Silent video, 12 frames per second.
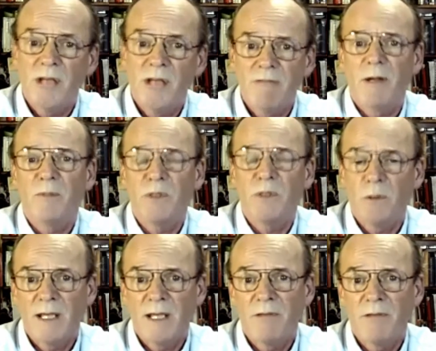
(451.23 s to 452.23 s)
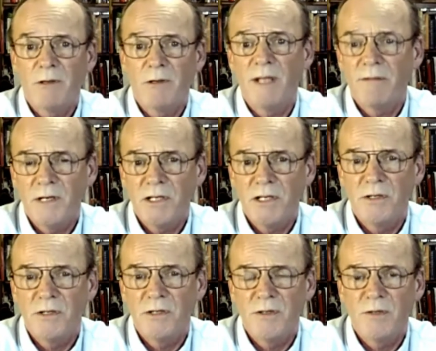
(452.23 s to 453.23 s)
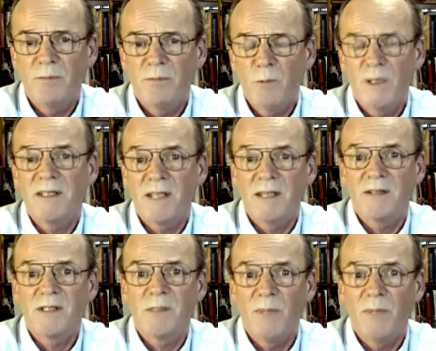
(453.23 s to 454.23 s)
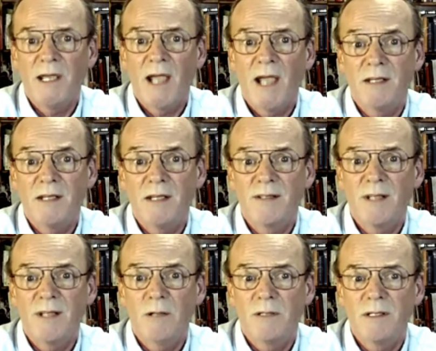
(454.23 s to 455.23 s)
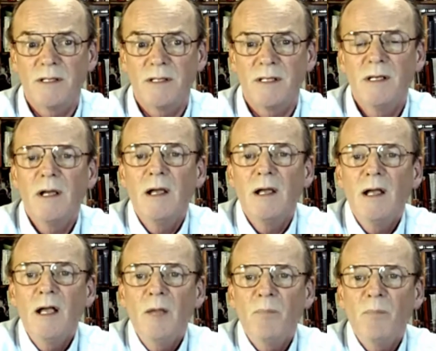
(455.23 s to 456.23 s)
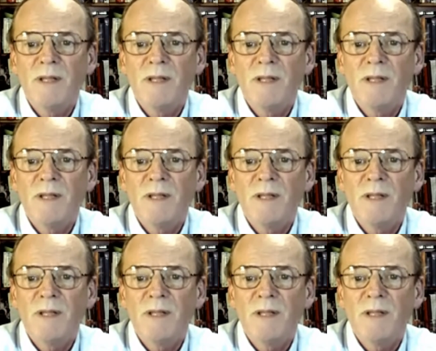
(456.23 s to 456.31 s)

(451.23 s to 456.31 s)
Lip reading: and I'm sure they have their own definitions of what it takes to be a consultant. But